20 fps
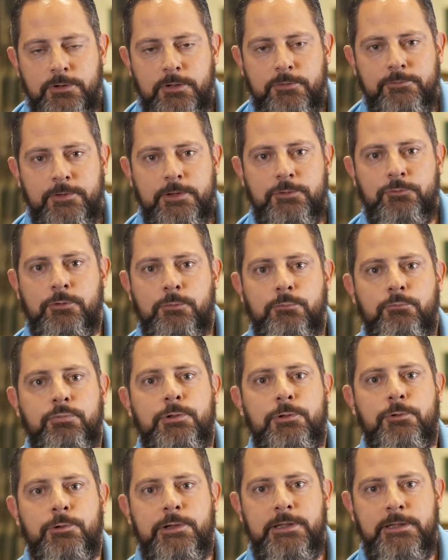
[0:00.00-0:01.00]
A federal
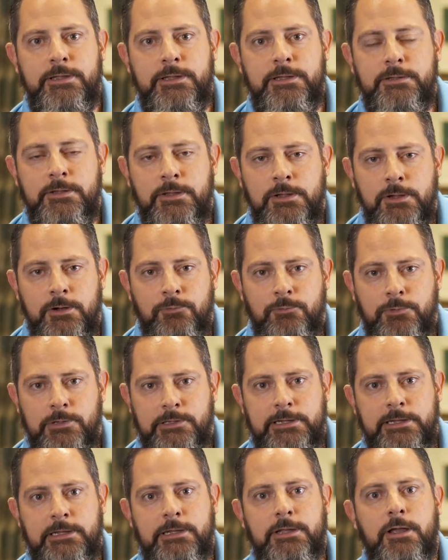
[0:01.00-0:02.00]
employee
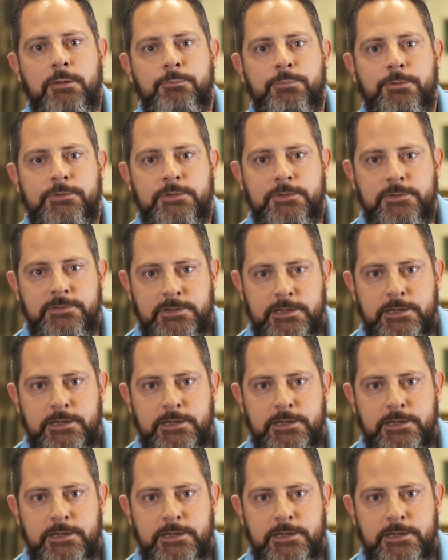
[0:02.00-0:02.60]
really encompasses